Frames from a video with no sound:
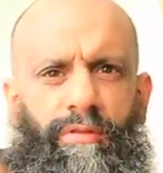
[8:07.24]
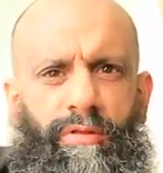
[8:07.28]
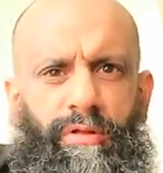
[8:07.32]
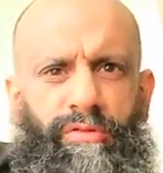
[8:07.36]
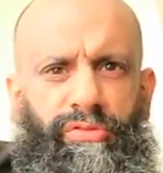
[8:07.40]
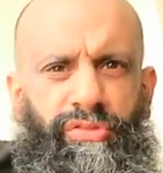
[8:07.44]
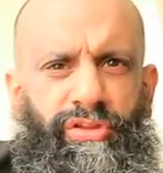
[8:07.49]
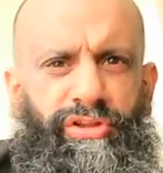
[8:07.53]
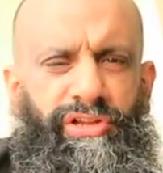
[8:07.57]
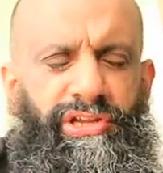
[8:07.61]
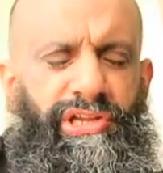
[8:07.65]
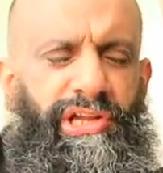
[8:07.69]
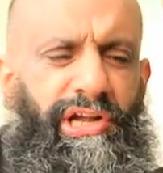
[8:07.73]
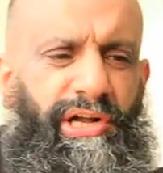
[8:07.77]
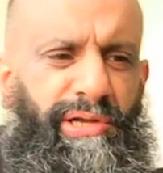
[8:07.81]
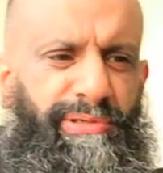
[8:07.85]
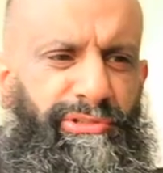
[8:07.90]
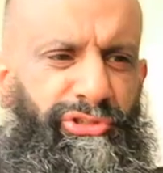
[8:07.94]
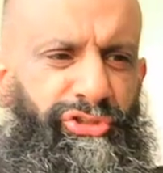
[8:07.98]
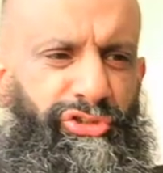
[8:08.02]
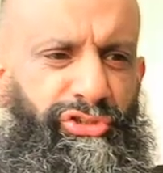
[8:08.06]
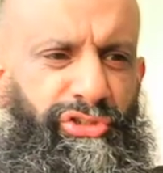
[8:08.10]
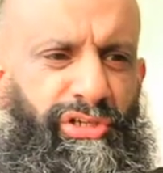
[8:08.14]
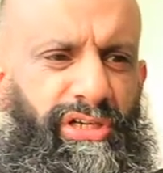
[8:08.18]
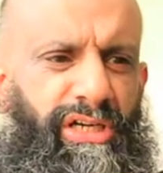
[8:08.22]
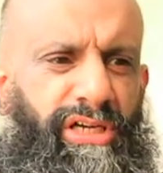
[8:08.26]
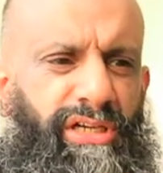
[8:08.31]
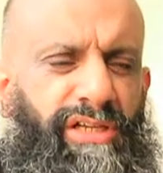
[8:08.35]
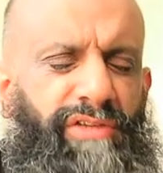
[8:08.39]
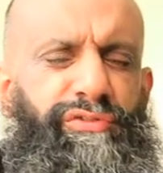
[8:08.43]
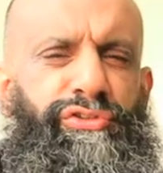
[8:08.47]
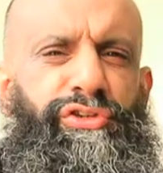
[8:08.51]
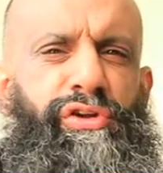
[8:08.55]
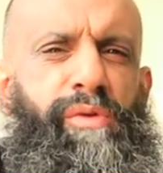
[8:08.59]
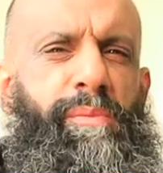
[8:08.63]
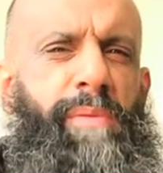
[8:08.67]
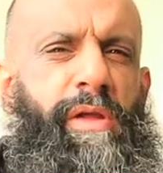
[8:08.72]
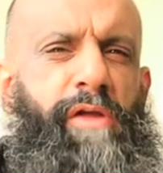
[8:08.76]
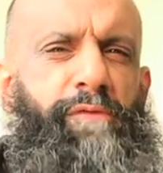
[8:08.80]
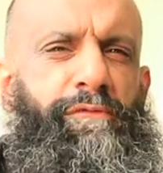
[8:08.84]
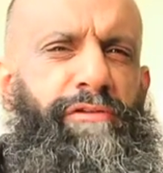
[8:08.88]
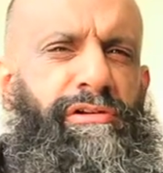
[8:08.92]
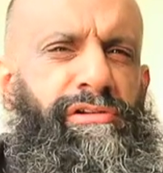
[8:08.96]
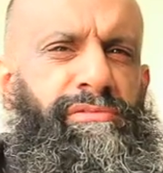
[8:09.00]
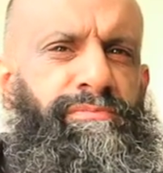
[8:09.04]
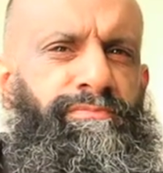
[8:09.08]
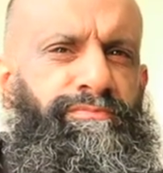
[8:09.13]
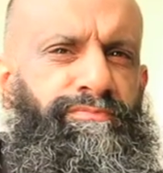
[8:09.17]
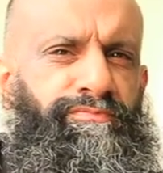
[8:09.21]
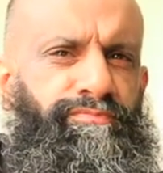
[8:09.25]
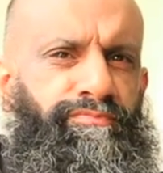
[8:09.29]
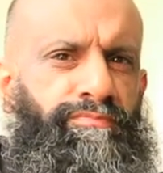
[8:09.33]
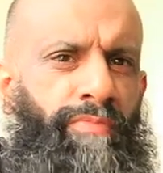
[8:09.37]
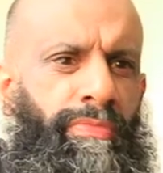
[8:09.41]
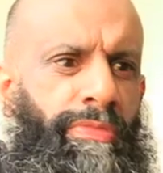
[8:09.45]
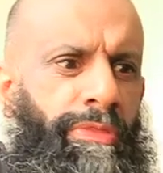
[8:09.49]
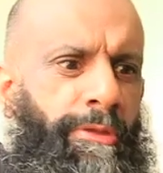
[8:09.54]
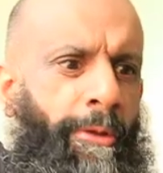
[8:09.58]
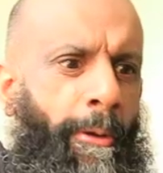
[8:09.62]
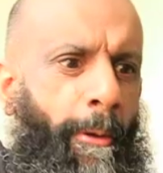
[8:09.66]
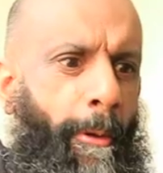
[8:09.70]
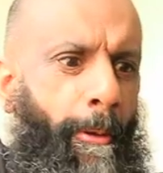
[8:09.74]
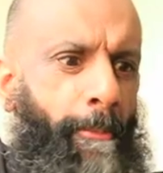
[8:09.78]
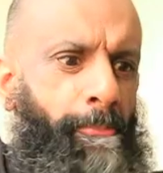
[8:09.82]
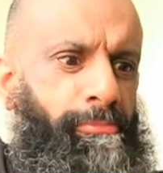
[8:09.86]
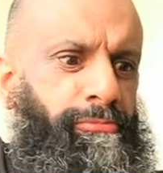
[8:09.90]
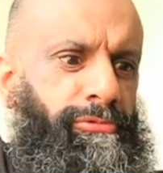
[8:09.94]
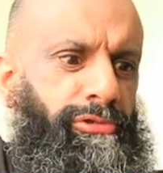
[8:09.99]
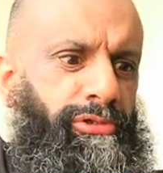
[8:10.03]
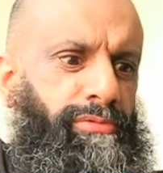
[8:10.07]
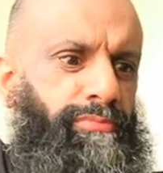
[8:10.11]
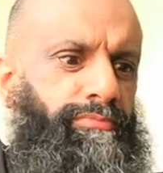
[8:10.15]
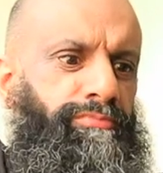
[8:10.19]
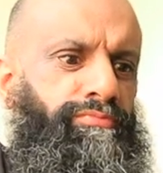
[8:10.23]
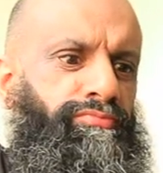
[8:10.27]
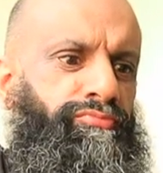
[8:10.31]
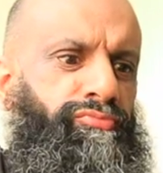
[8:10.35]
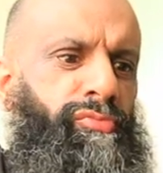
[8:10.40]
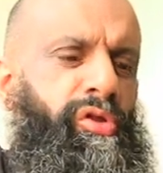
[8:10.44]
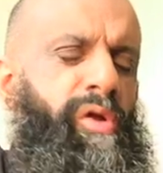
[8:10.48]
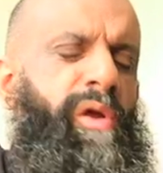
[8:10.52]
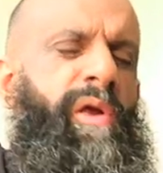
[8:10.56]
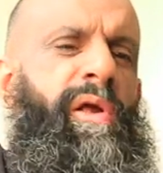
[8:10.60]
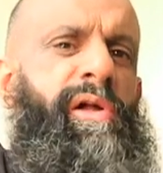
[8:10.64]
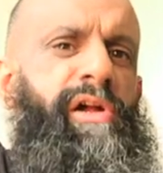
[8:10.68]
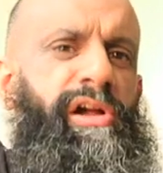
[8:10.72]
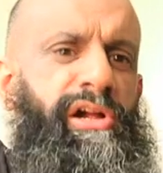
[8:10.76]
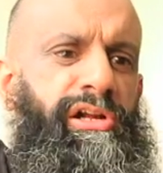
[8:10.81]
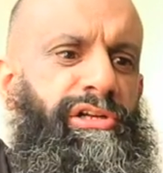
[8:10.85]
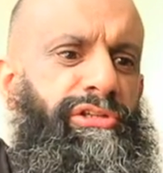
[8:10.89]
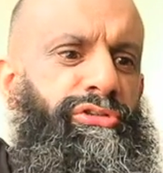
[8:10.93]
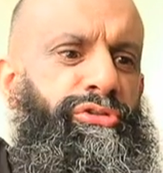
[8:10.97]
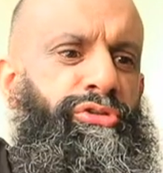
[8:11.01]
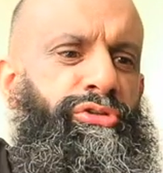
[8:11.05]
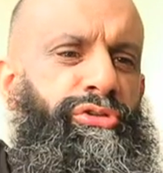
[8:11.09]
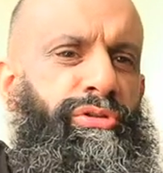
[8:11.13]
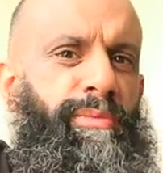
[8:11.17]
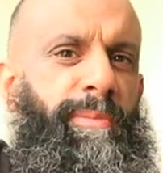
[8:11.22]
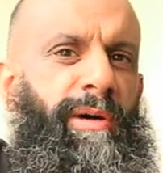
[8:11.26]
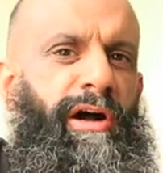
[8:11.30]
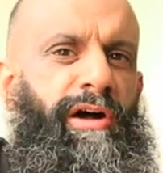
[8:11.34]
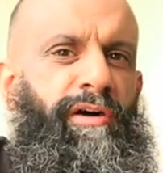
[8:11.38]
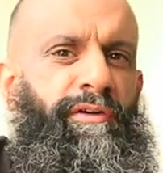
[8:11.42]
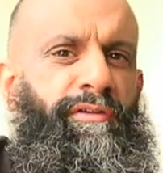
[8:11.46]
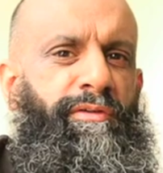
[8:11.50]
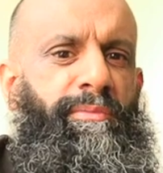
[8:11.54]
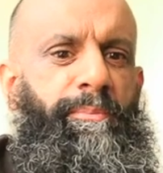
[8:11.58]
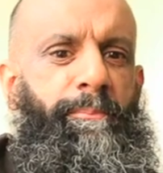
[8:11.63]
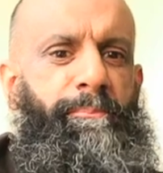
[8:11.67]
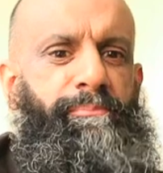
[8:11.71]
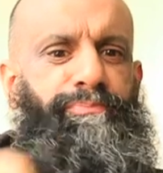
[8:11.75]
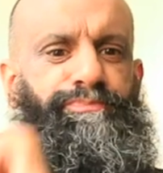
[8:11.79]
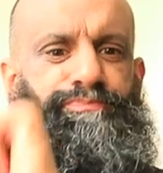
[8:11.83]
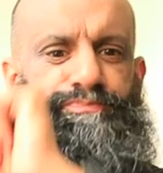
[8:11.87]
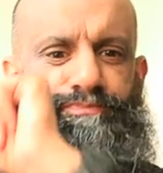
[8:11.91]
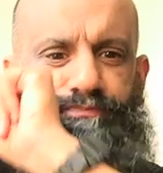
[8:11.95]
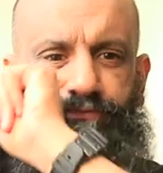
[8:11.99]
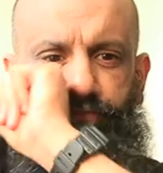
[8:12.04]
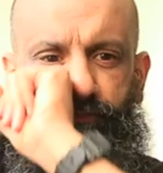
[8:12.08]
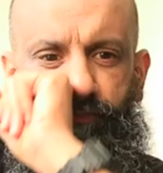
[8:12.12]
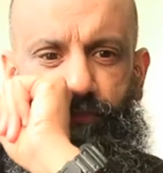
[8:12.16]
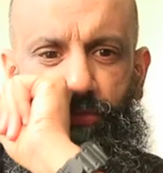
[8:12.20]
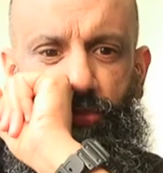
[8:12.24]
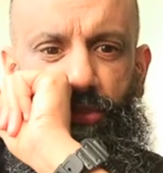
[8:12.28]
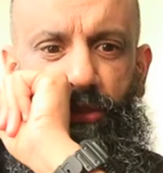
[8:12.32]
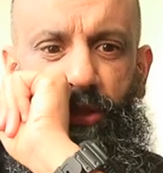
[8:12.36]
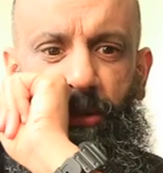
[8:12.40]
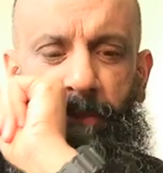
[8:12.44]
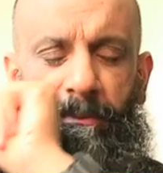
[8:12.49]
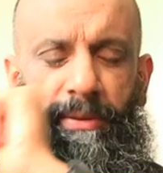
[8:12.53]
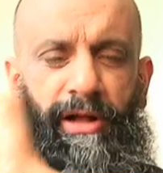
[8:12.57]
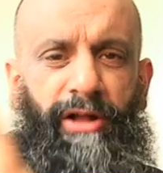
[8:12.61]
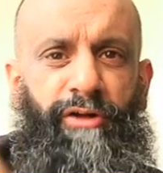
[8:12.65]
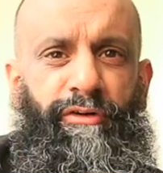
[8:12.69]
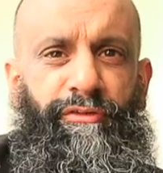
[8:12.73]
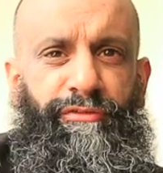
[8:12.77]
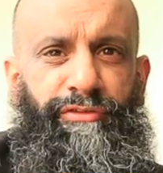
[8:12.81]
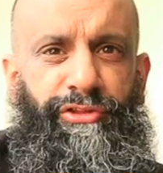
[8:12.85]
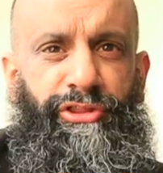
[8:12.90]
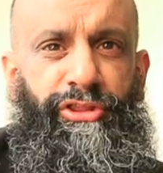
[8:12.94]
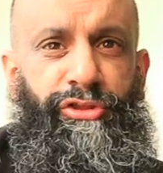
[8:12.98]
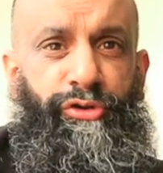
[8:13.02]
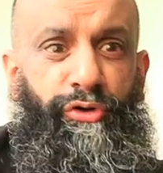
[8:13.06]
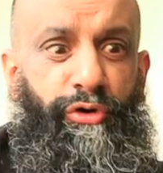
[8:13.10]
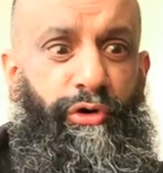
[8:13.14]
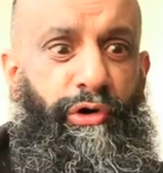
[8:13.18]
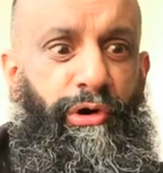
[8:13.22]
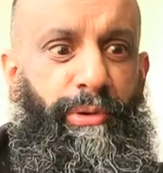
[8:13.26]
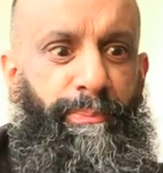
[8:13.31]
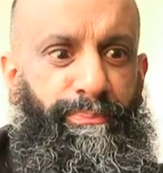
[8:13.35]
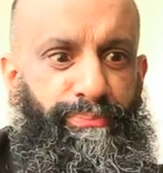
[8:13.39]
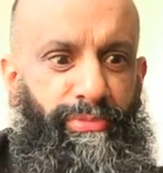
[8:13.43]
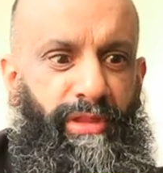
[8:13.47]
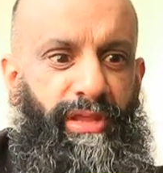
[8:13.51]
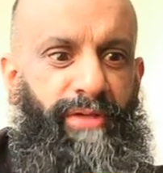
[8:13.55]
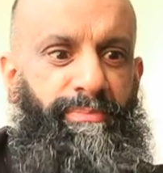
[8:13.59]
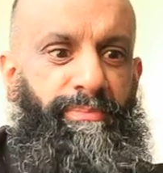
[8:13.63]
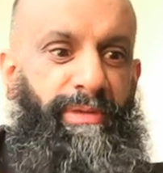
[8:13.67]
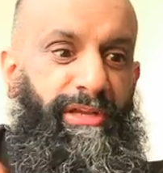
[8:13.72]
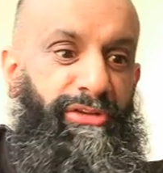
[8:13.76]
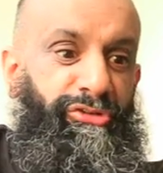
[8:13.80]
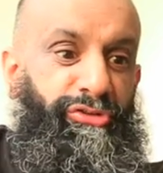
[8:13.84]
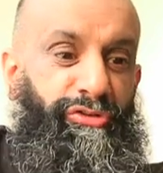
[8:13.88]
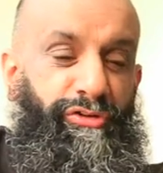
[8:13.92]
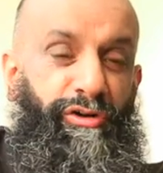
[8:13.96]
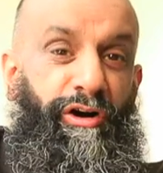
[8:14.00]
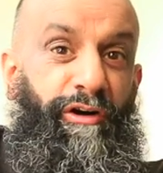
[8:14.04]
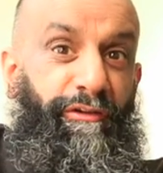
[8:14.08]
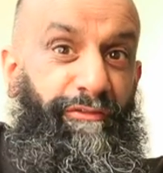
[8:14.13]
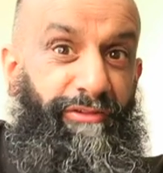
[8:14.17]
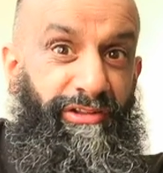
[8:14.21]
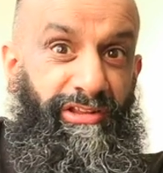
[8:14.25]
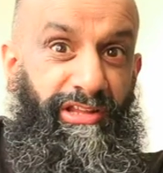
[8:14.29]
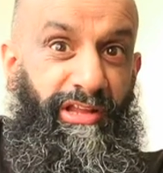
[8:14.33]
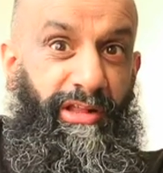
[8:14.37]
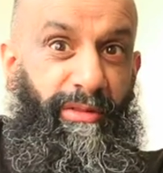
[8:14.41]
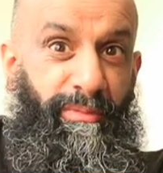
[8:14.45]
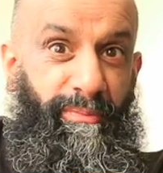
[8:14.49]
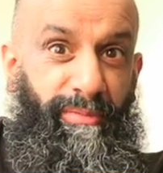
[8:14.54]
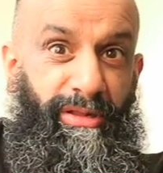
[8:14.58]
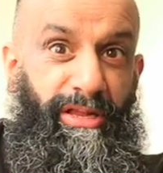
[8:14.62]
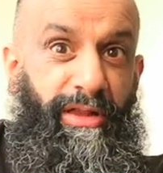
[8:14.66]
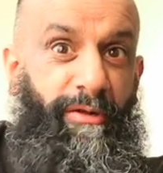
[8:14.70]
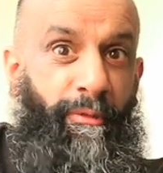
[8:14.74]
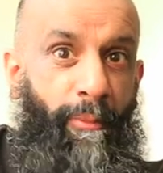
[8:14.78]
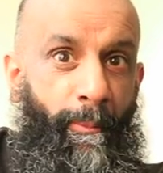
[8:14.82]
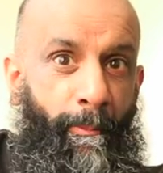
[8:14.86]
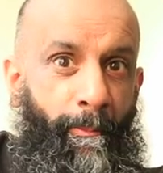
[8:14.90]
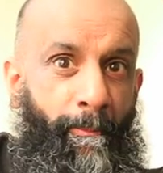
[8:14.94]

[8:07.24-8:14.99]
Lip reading: The sugar gives you a bit of a hit to the back of the throat that makes you cough a little bit.